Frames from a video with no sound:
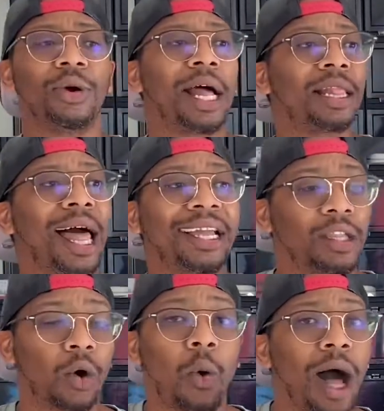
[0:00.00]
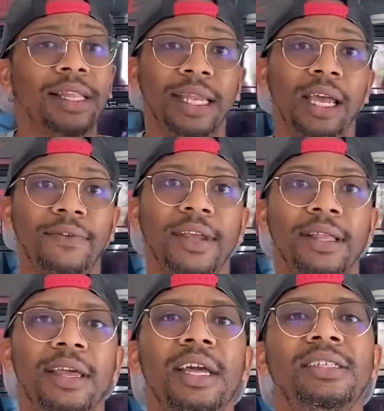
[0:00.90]
I like the quality of it.
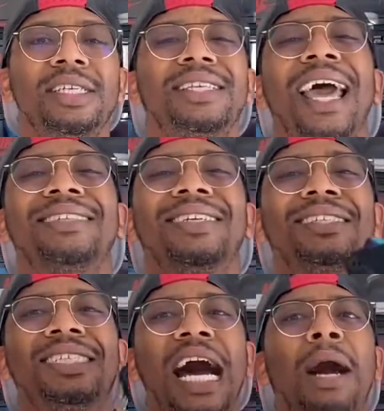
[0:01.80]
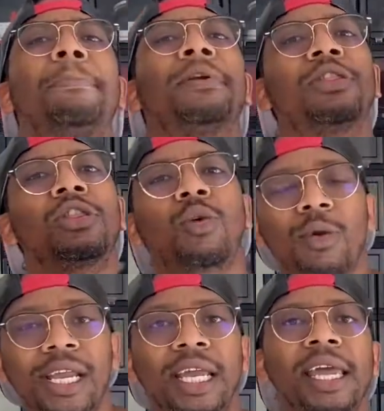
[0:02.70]
Just as a top
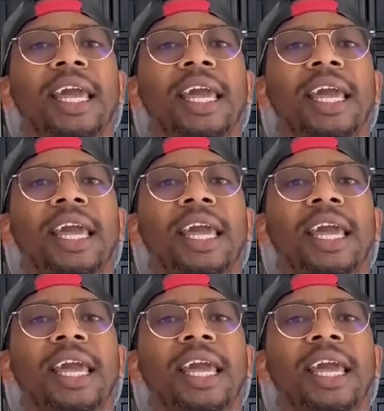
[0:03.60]
three,